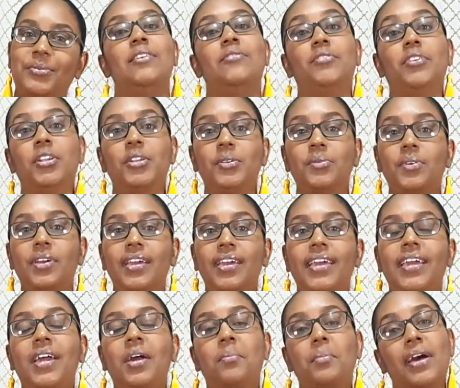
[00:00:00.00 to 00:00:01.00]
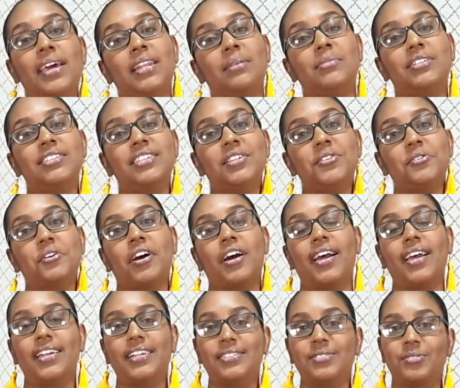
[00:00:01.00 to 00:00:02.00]
If you're new here, my name is Kira,
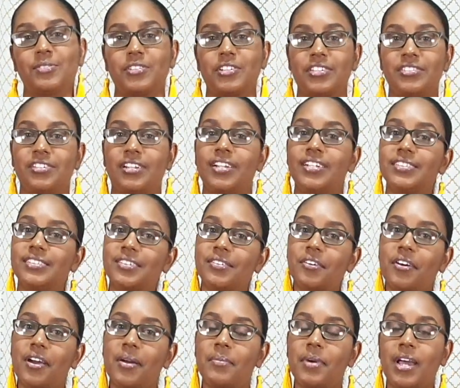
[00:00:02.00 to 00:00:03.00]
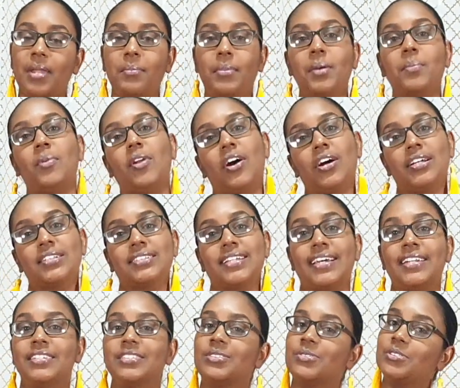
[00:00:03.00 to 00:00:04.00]
Island Socialist on Instagram, and my blog is
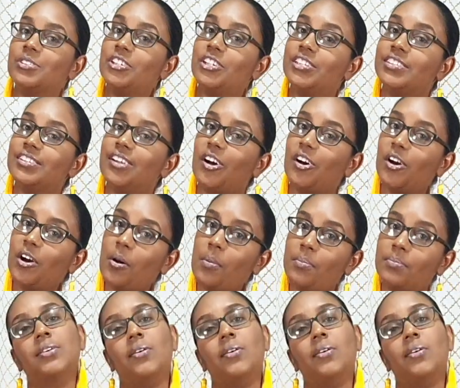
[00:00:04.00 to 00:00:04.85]
islandsocialist.com.